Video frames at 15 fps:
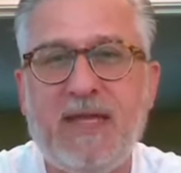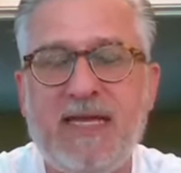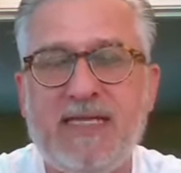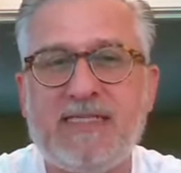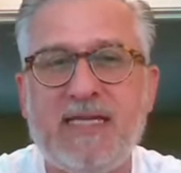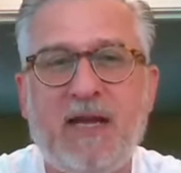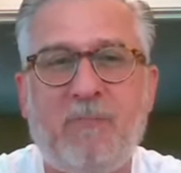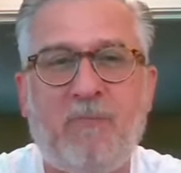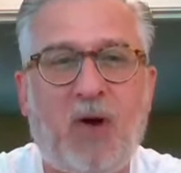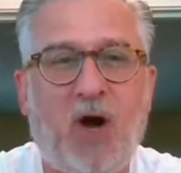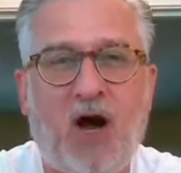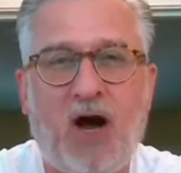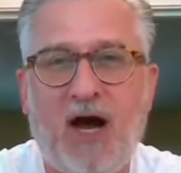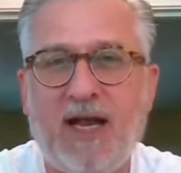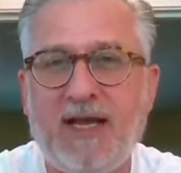He's in a
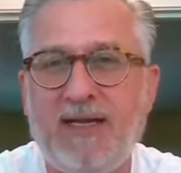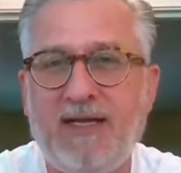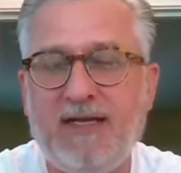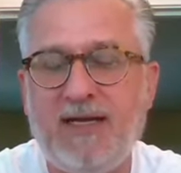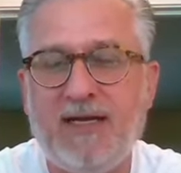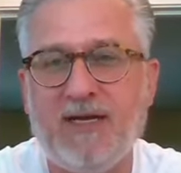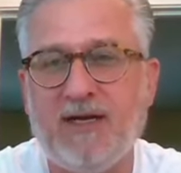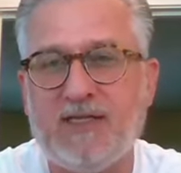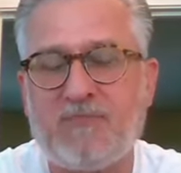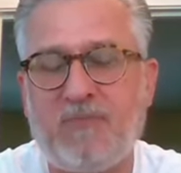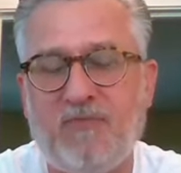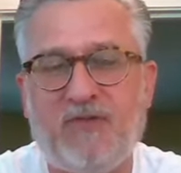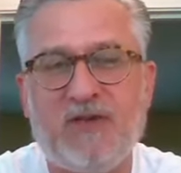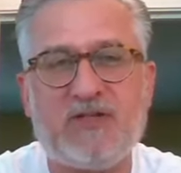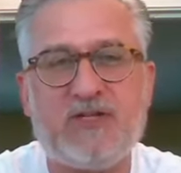pond, you know,
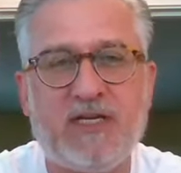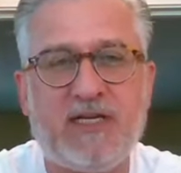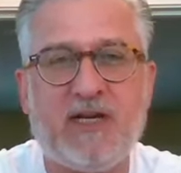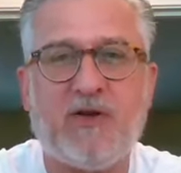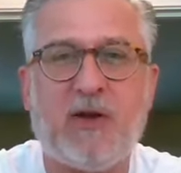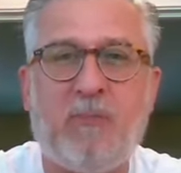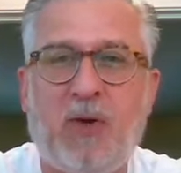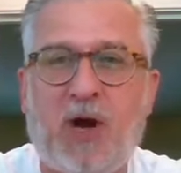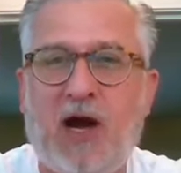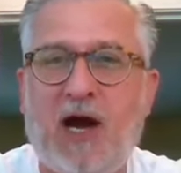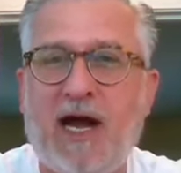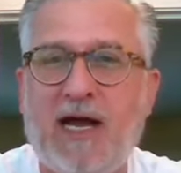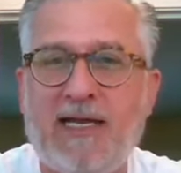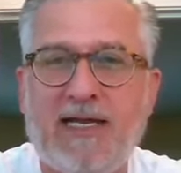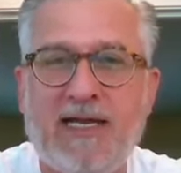he's fishing near a
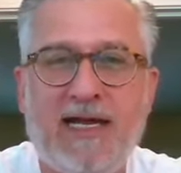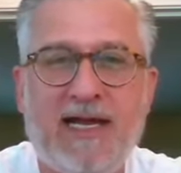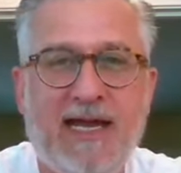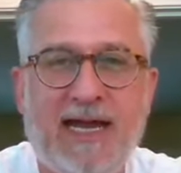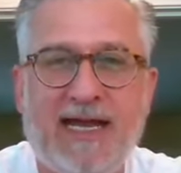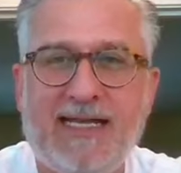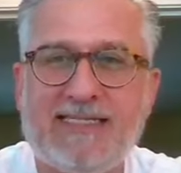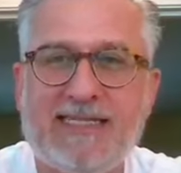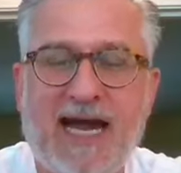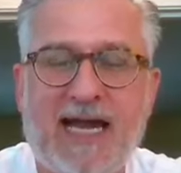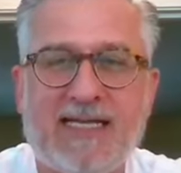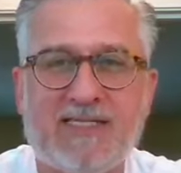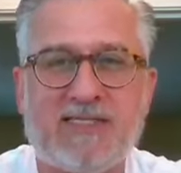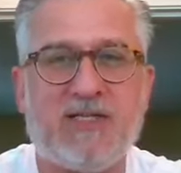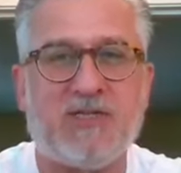pond, and he's
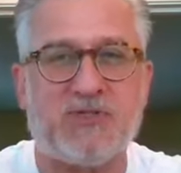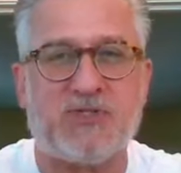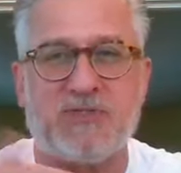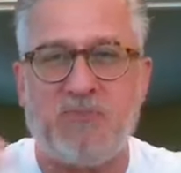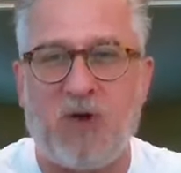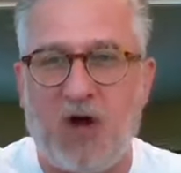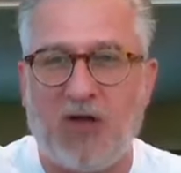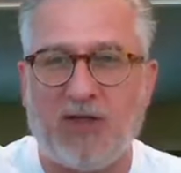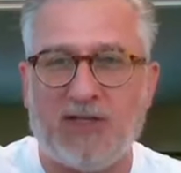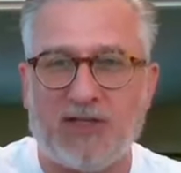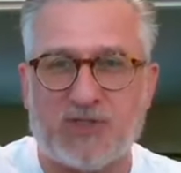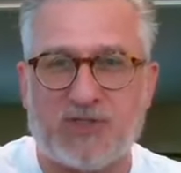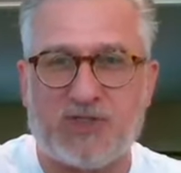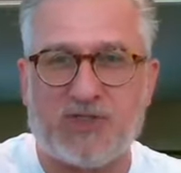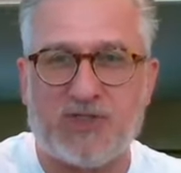got his little small
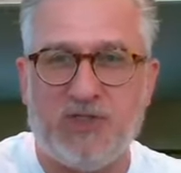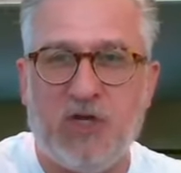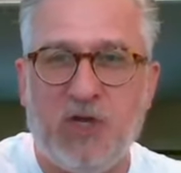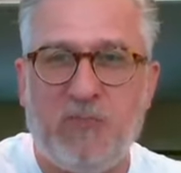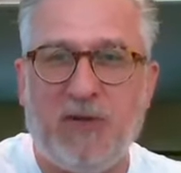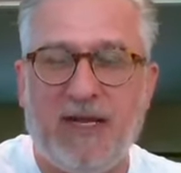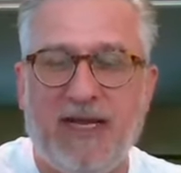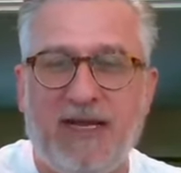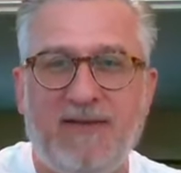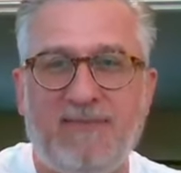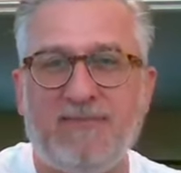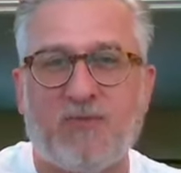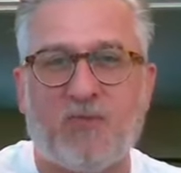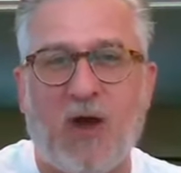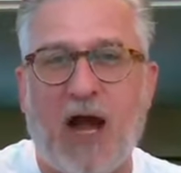little Snoopy
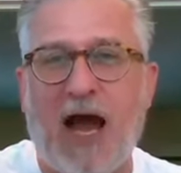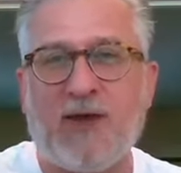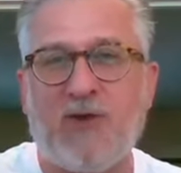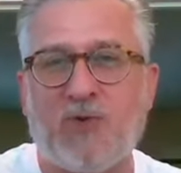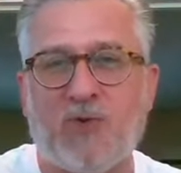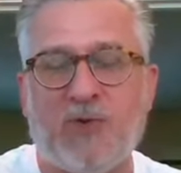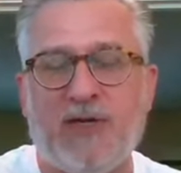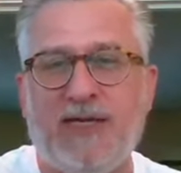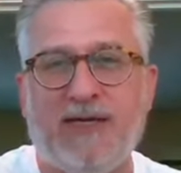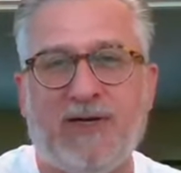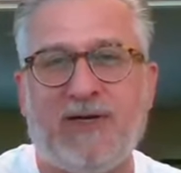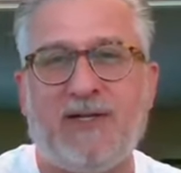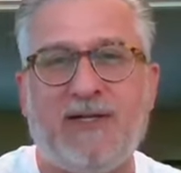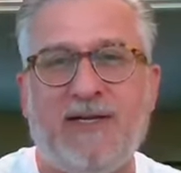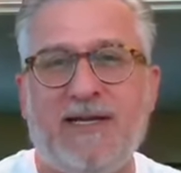rod and
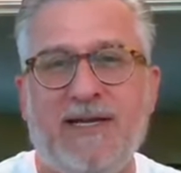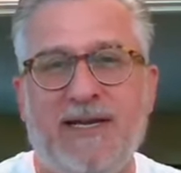reel,